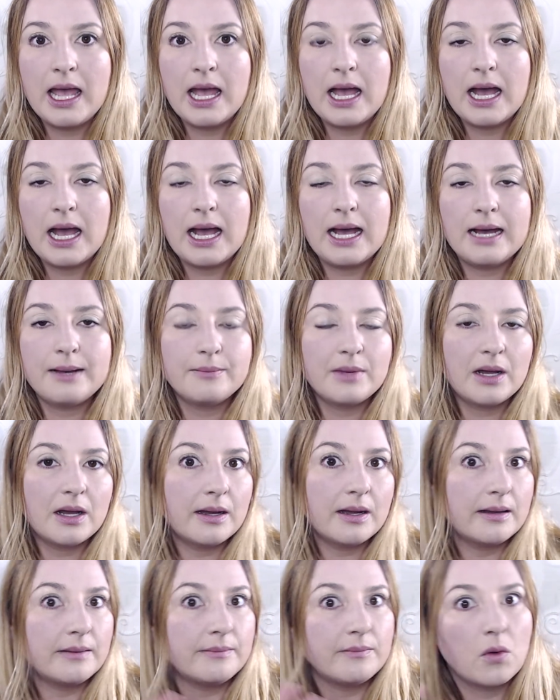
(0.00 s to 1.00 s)
um,
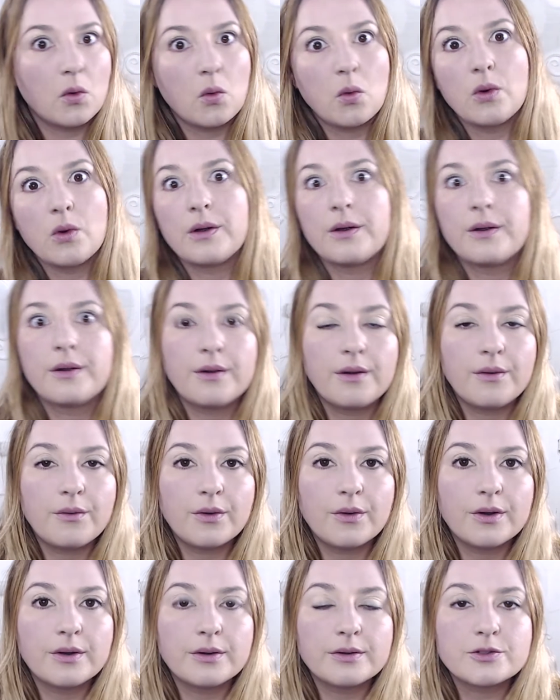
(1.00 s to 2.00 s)
um, or
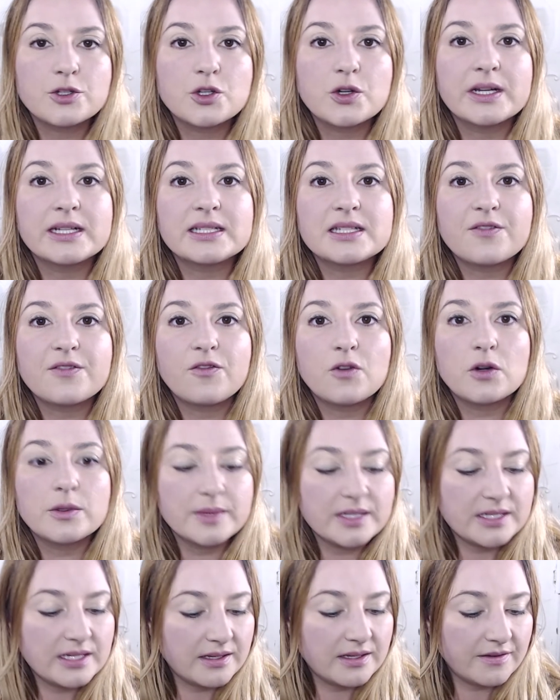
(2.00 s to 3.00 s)
or
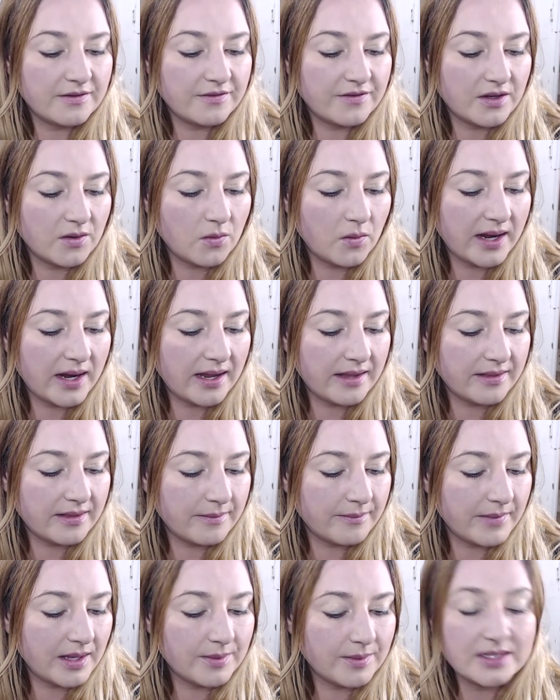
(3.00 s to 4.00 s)
transformative in a way
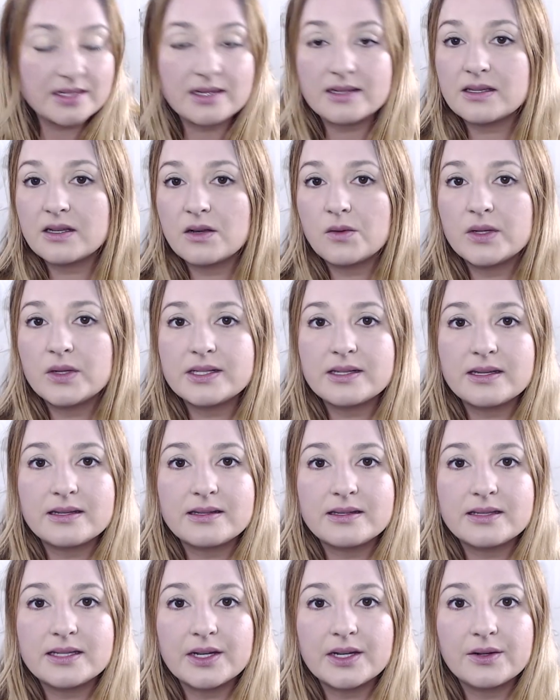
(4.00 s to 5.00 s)
that maybe doesn't always
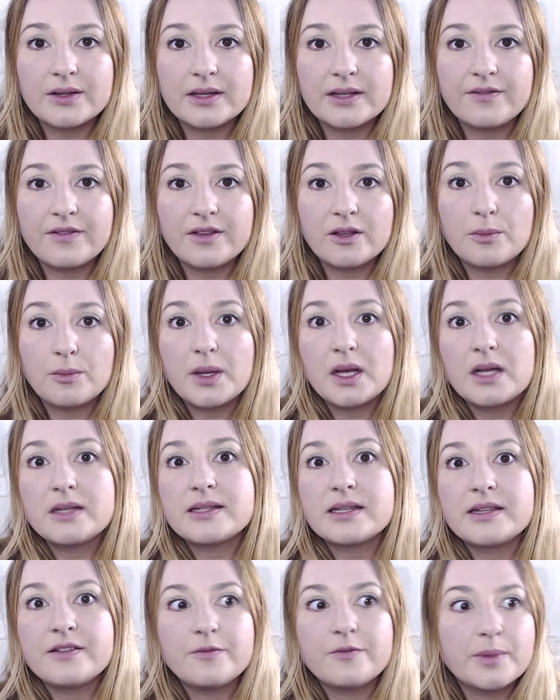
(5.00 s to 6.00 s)
necessarily feel
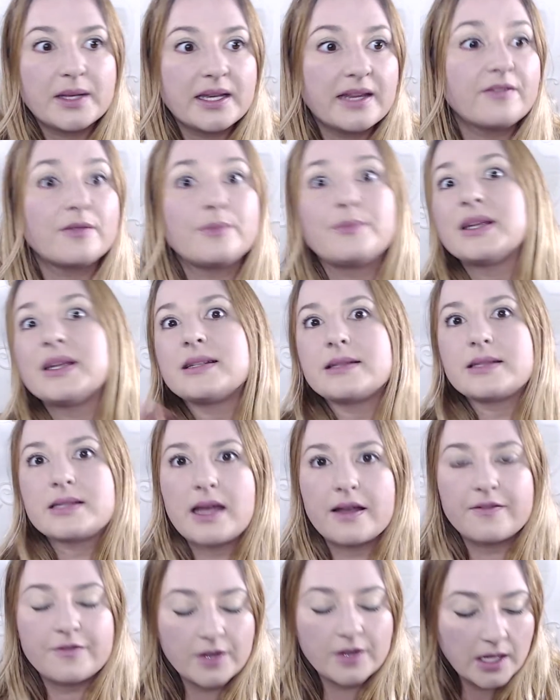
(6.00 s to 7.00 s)
positive, but even big
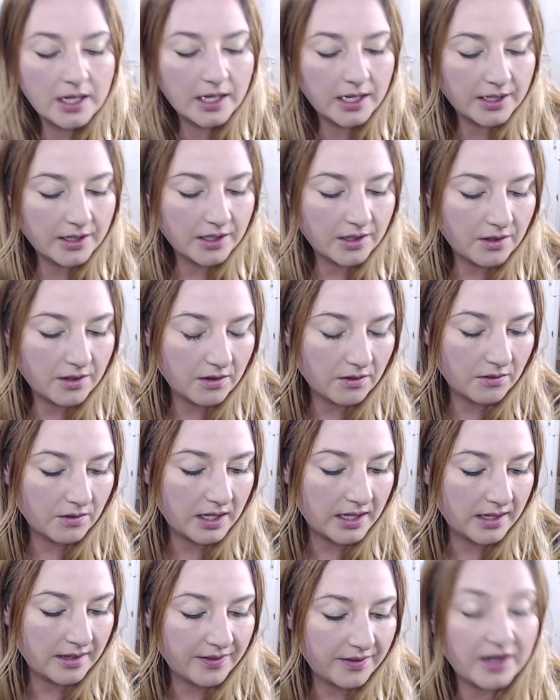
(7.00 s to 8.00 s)
stuff you know,
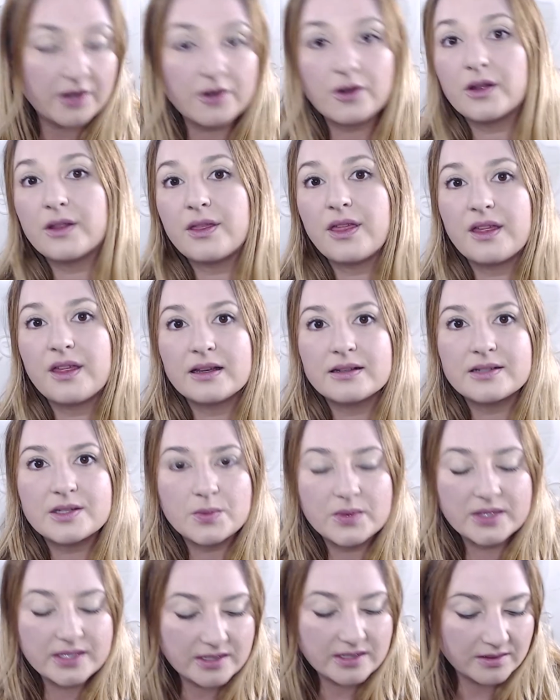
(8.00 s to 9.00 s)
uh, that are good things
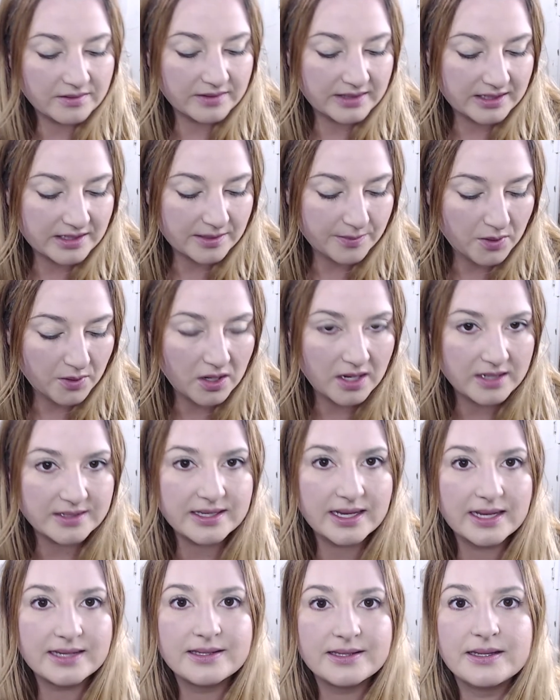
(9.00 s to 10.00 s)
we still need to
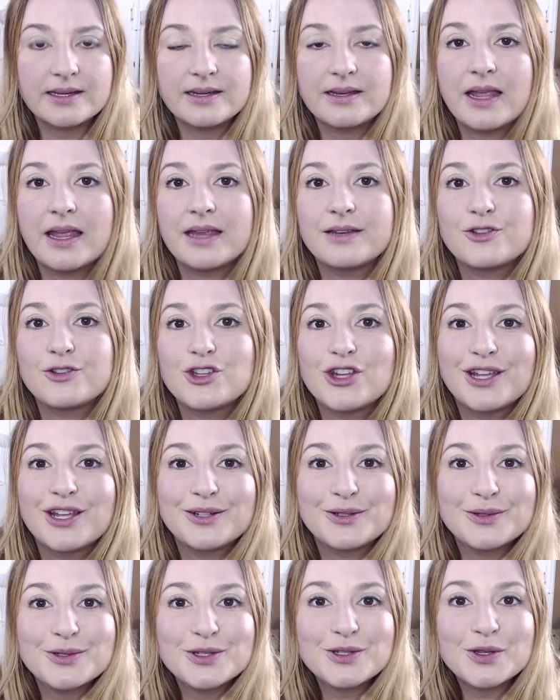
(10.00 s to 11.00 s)
process and, and
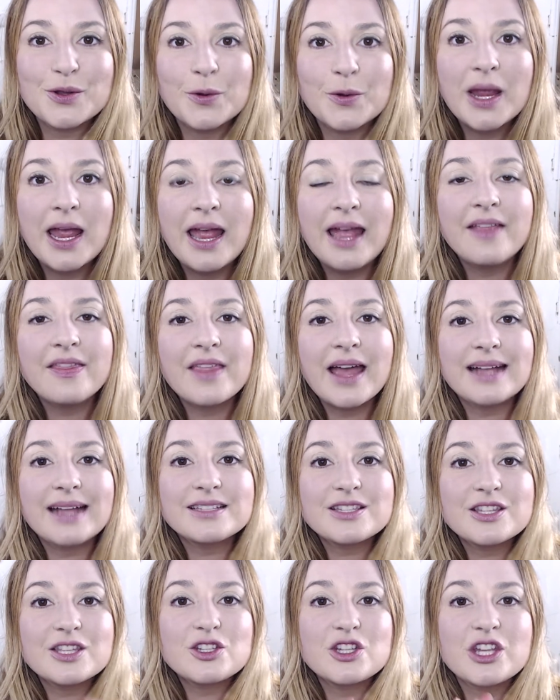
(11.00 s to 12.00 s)
channel. So
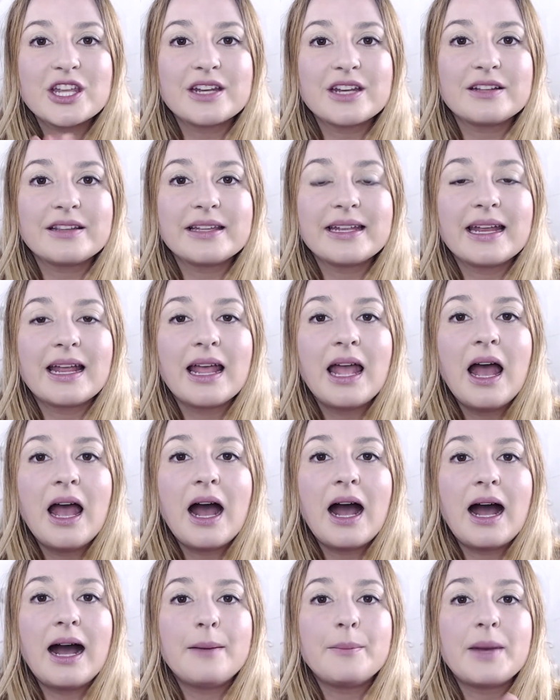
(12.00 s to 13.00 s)
that's the channeling.
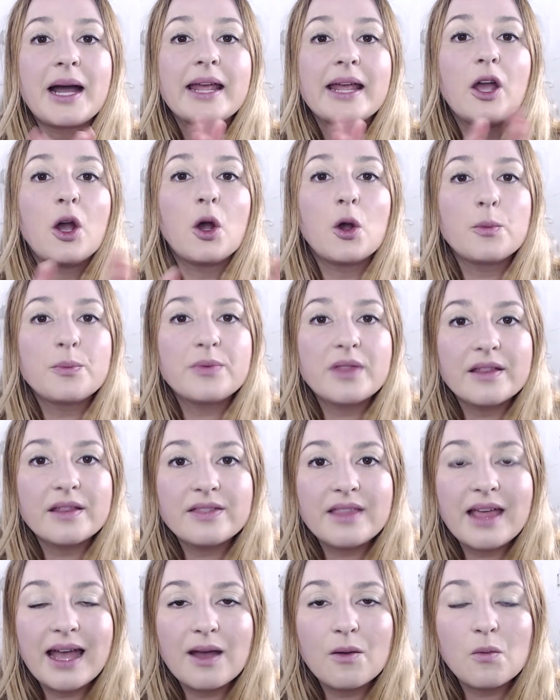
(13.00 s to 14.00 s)
Um, I hope that
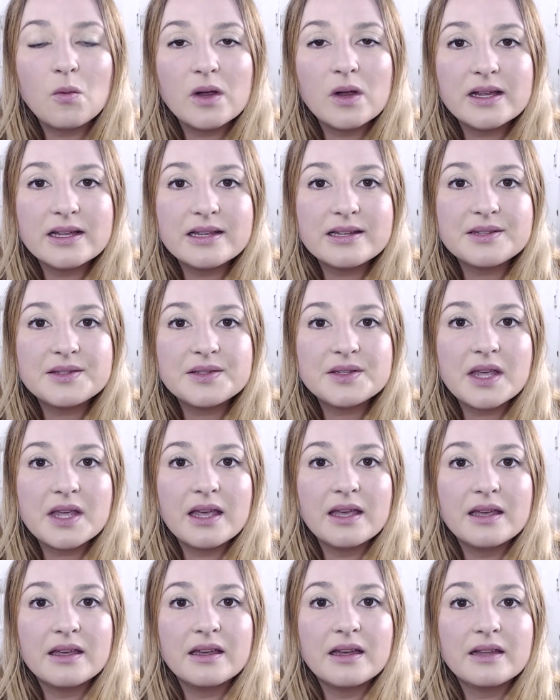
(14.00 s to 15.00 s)
that was
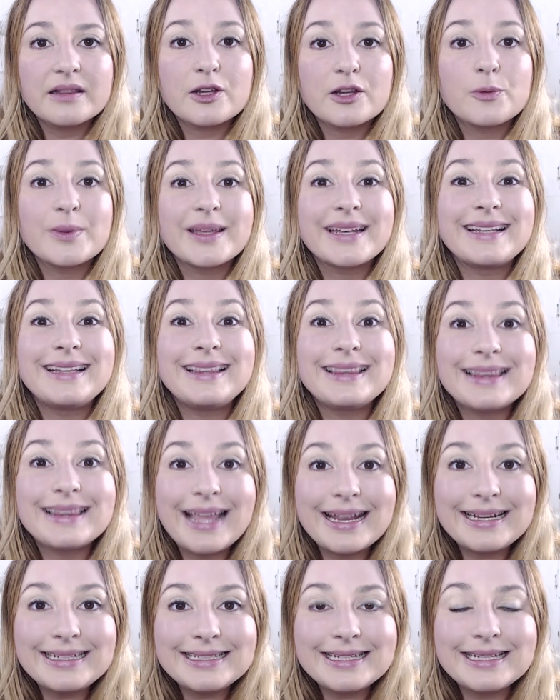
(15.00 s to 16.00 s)
uh, a little bit
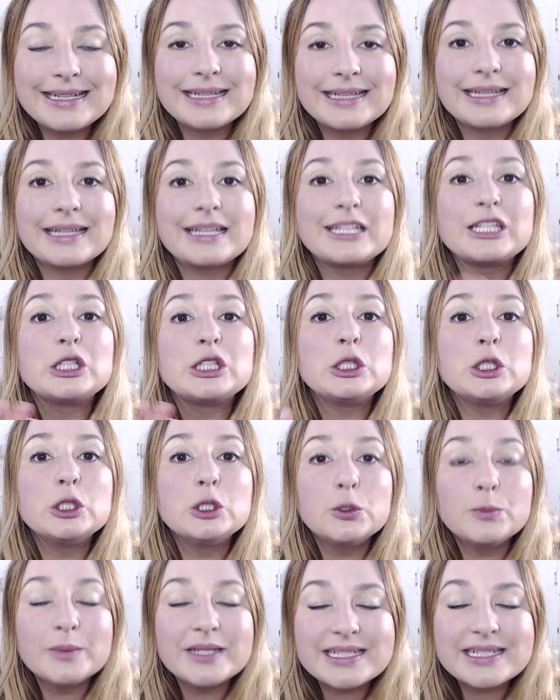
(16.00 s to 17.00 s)
enlightening,
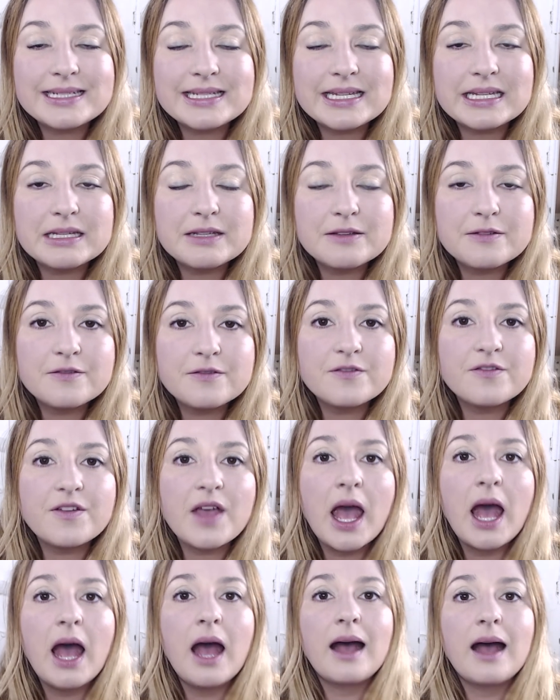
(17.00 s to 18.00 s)
illuminative
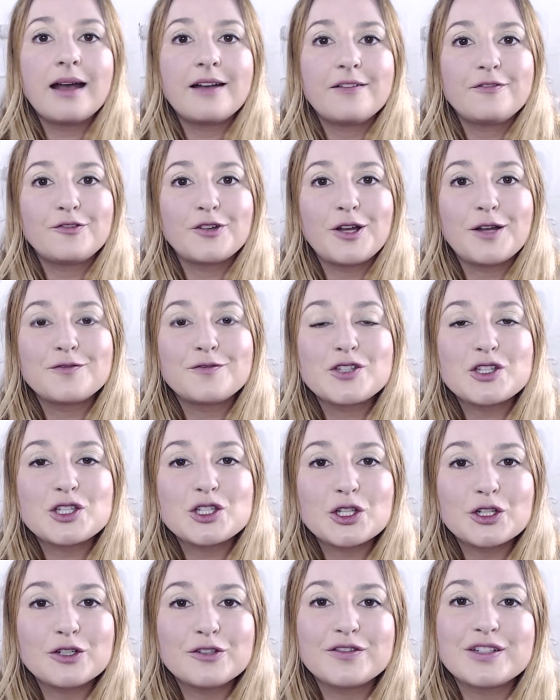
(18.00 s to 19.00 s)
of, of
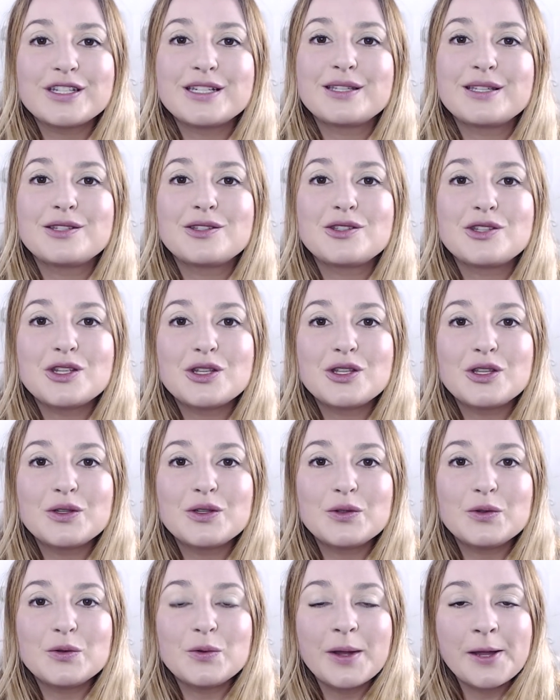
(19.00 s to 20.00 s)
service to
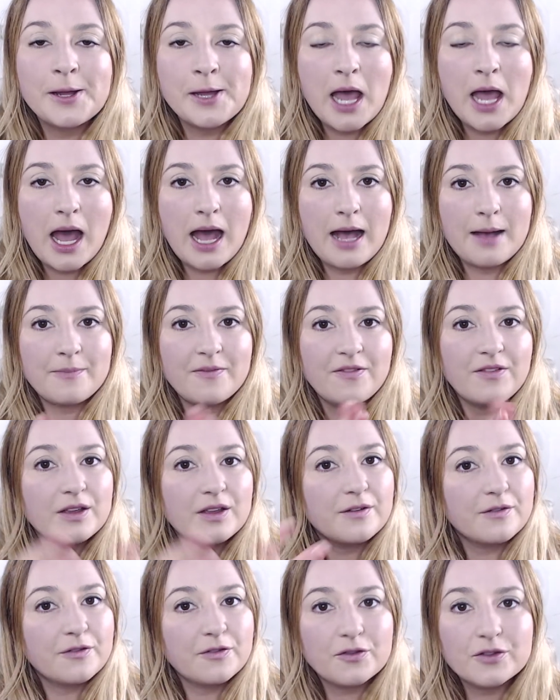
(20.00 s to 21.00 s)
you. Um,
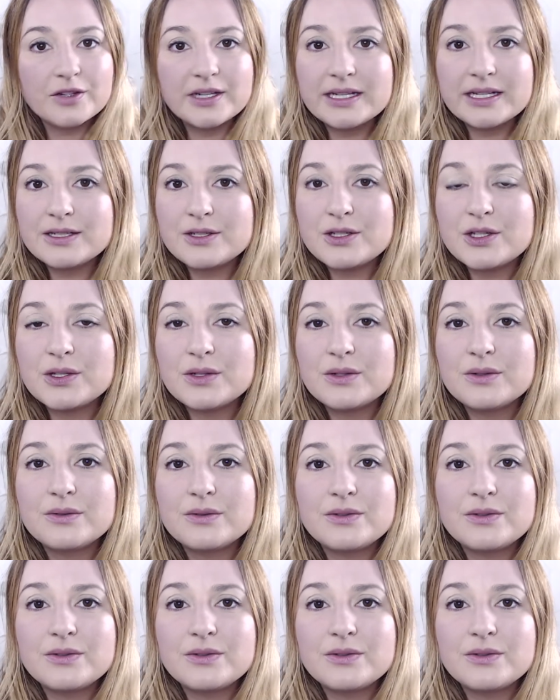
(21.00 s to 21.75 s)
feel free to,